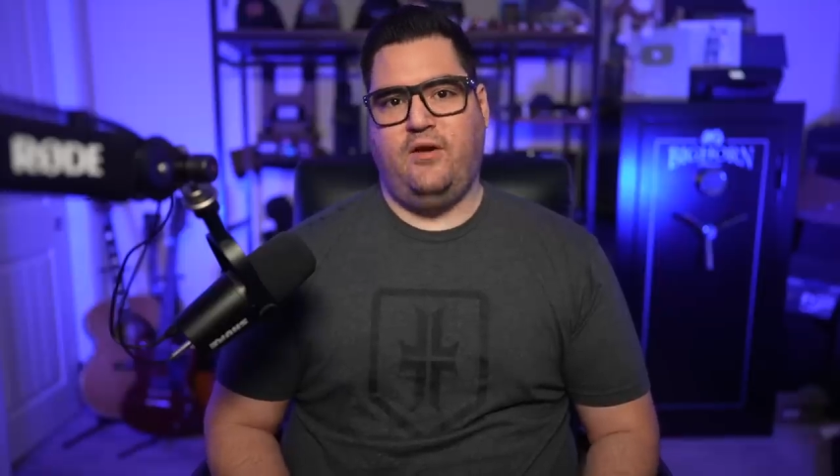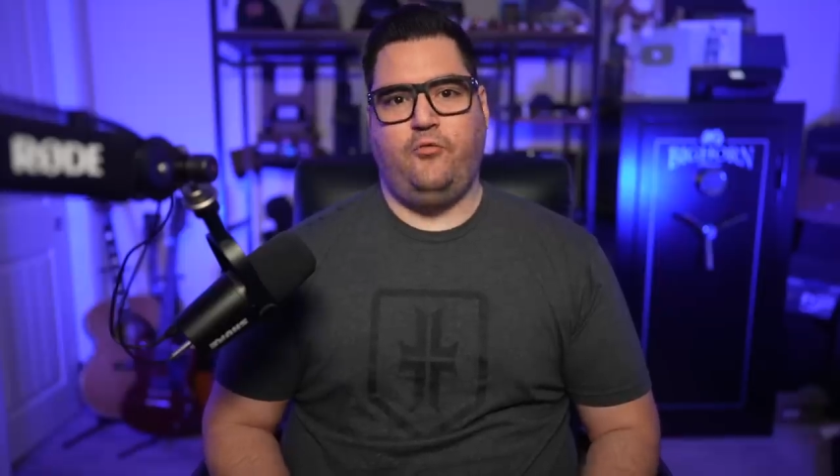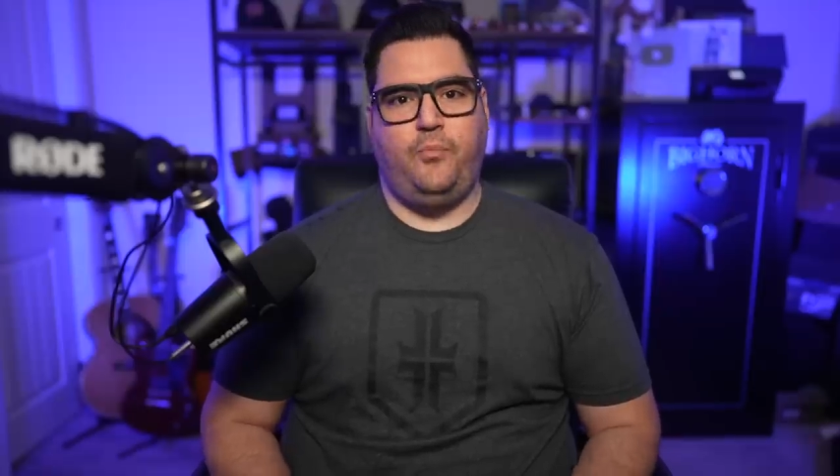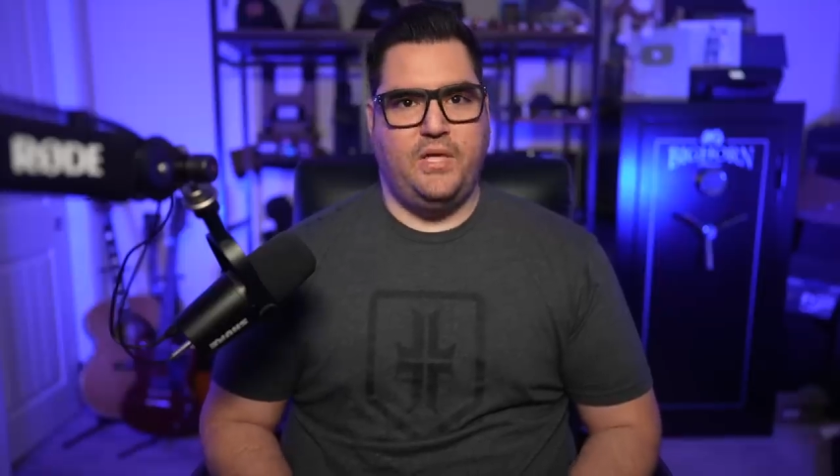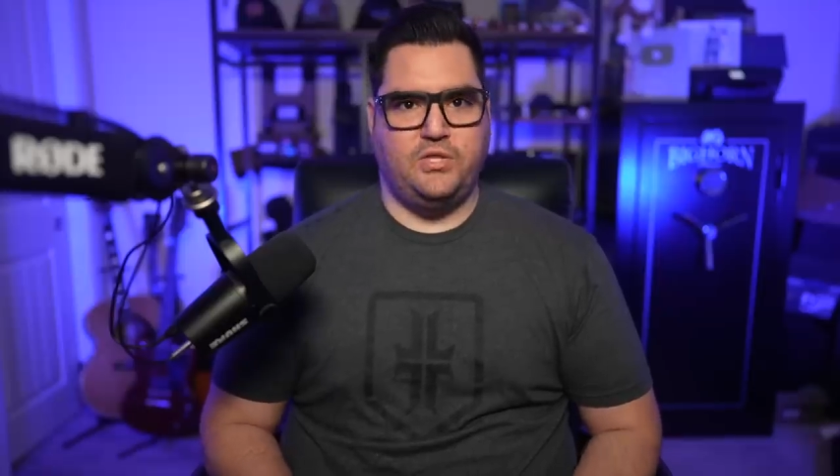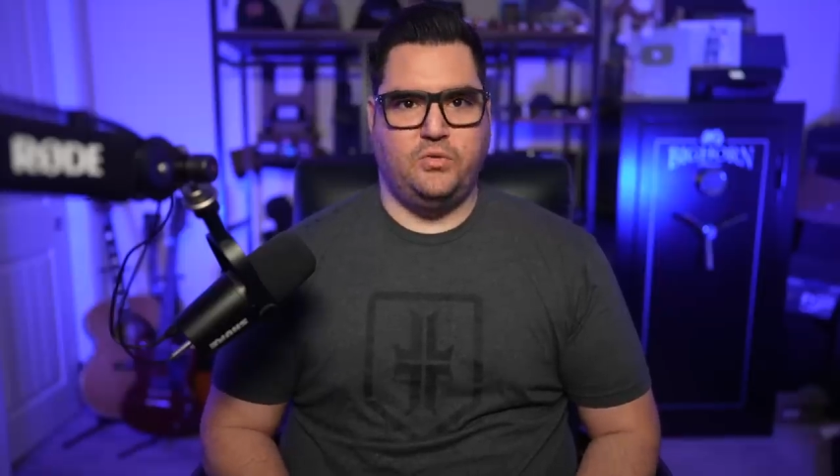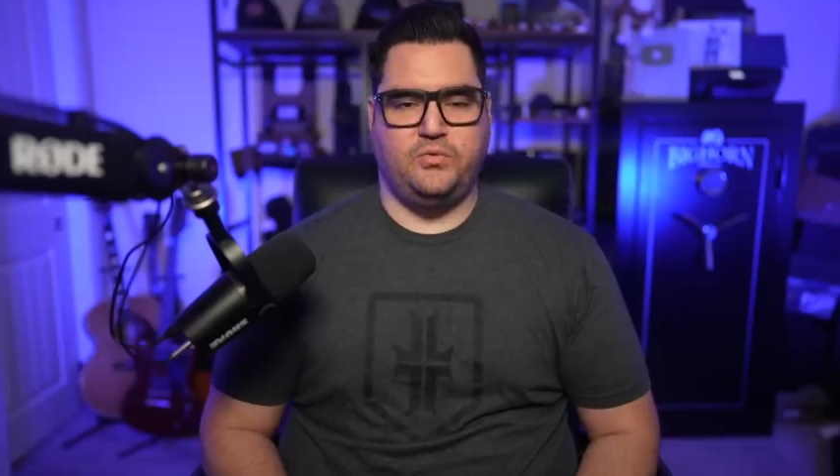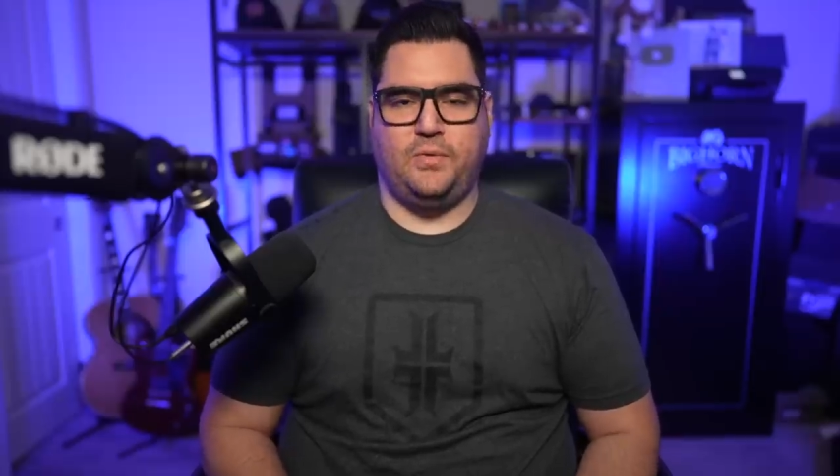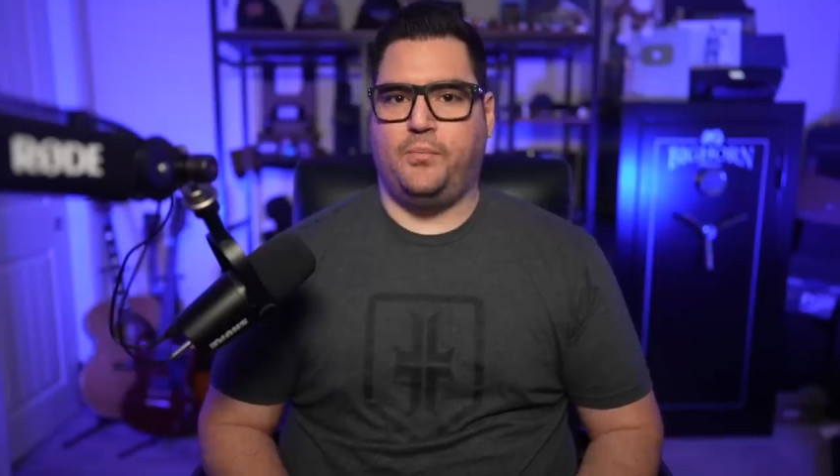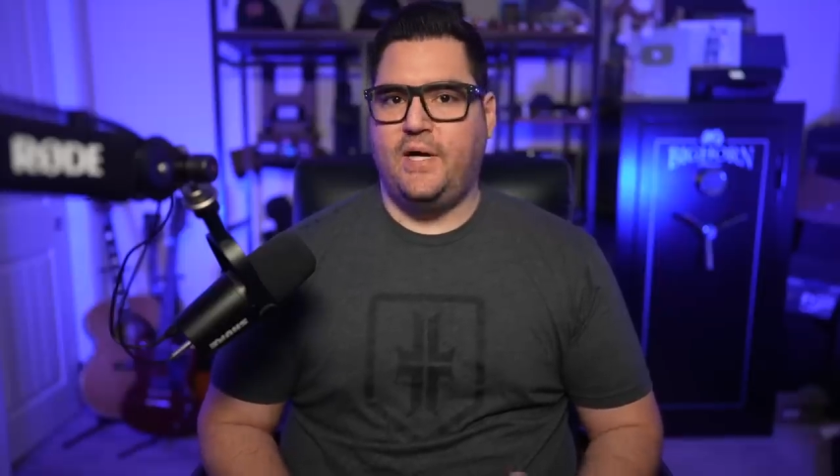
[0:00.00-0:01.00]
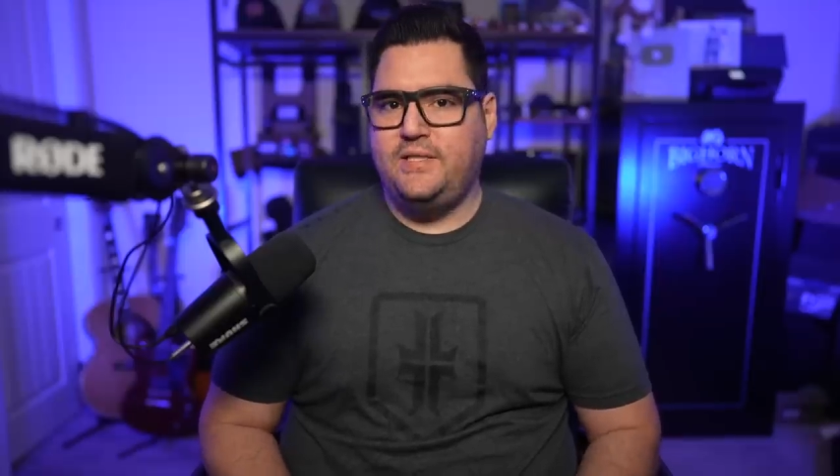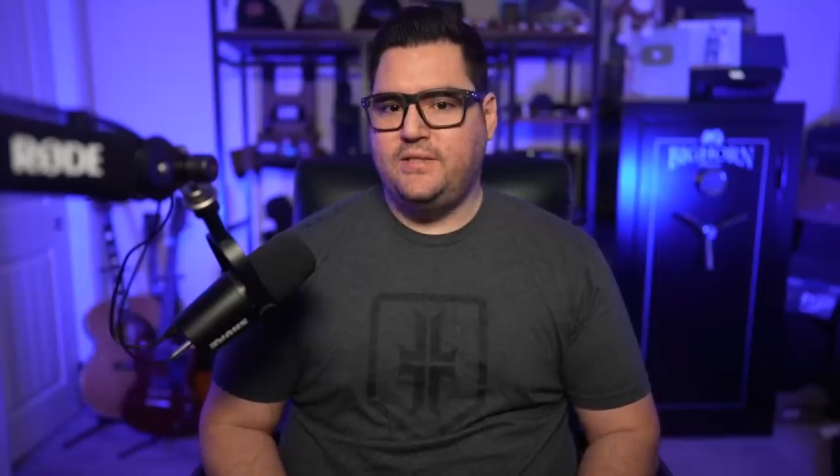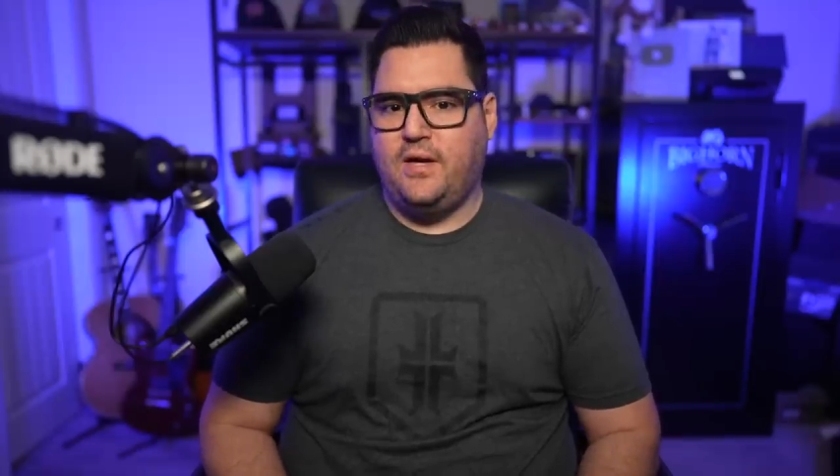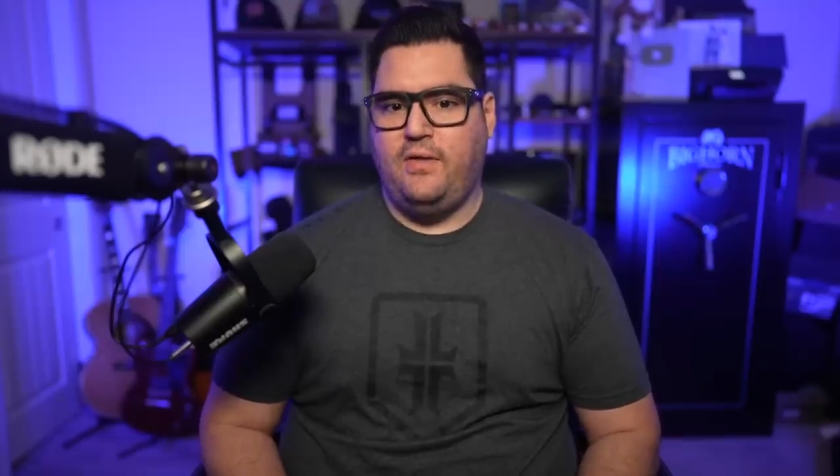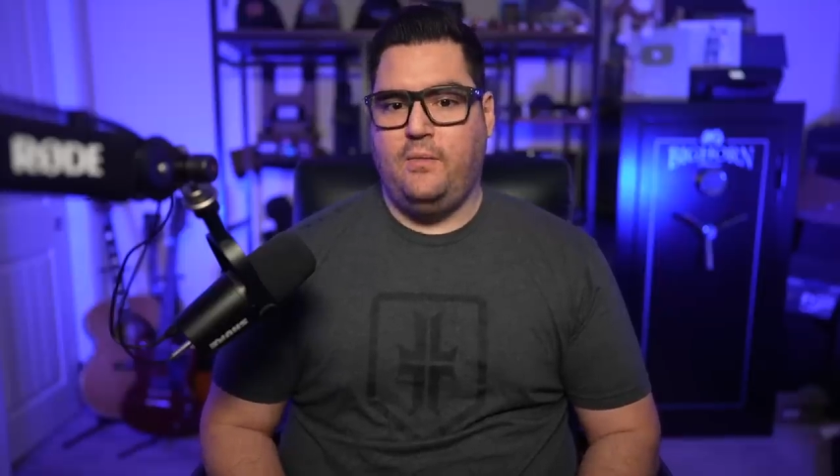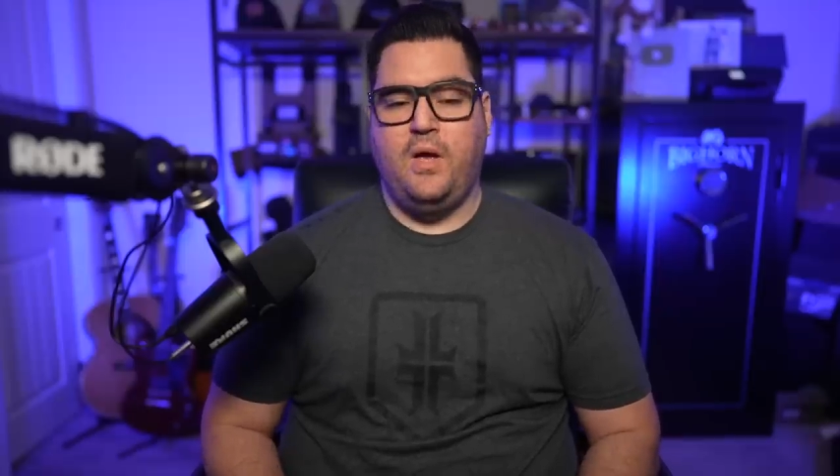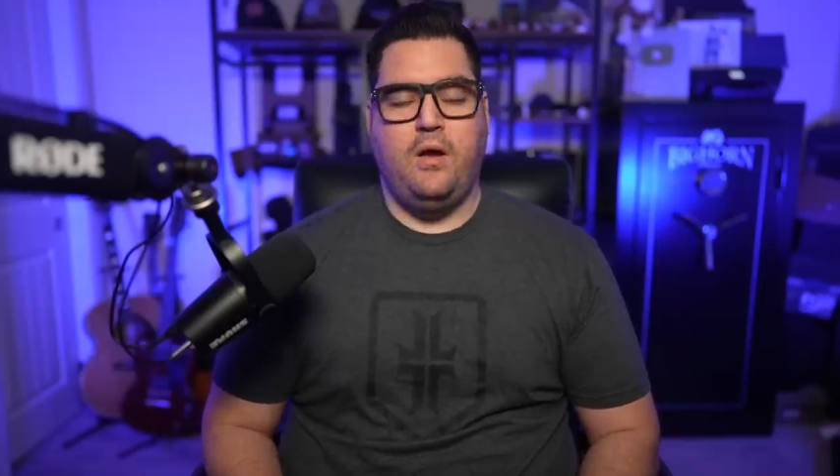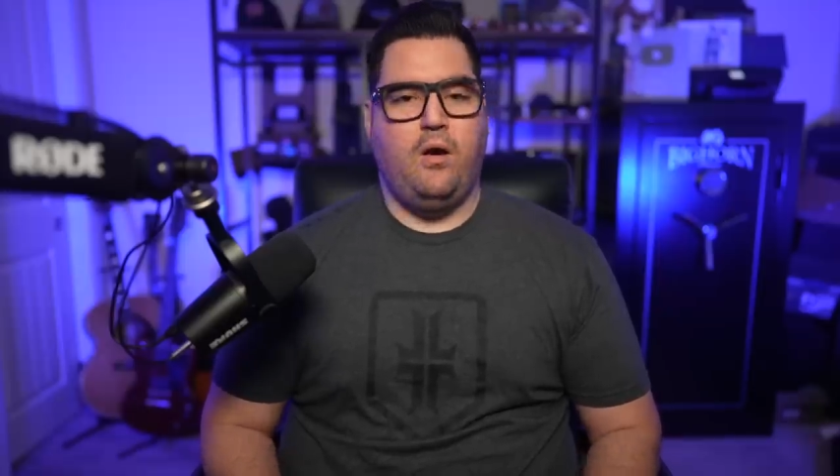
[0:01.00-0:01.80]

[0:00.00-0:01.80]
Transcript: of pistols with braces on them